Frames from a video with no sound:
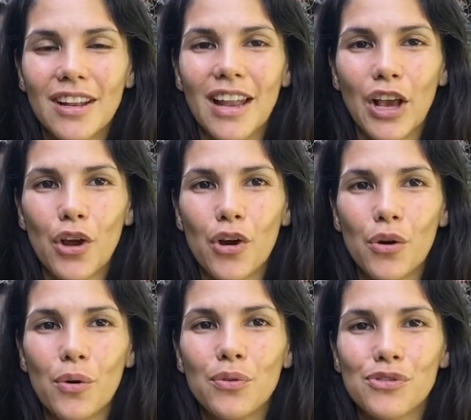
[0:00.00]
let
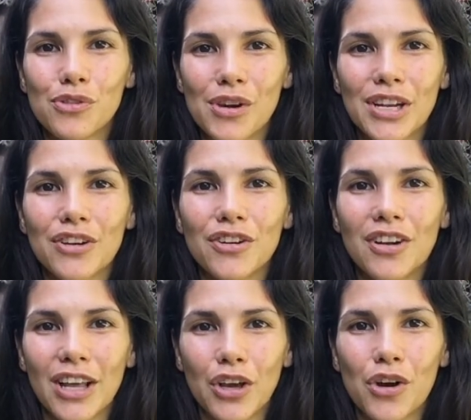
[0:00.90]
go, surrender,
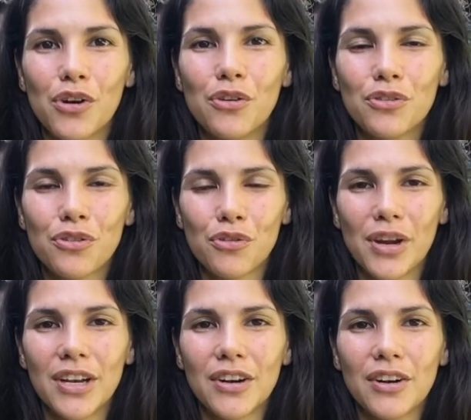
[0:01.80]
let go,
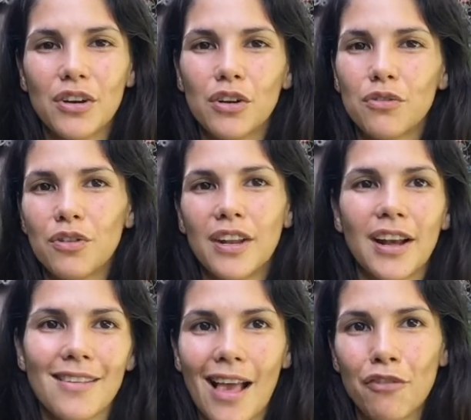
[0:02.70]
surrender for the
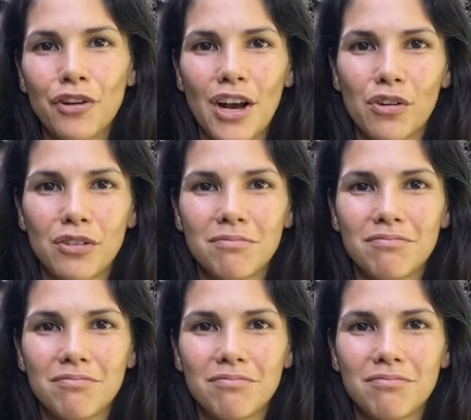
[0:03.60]
next half an hour.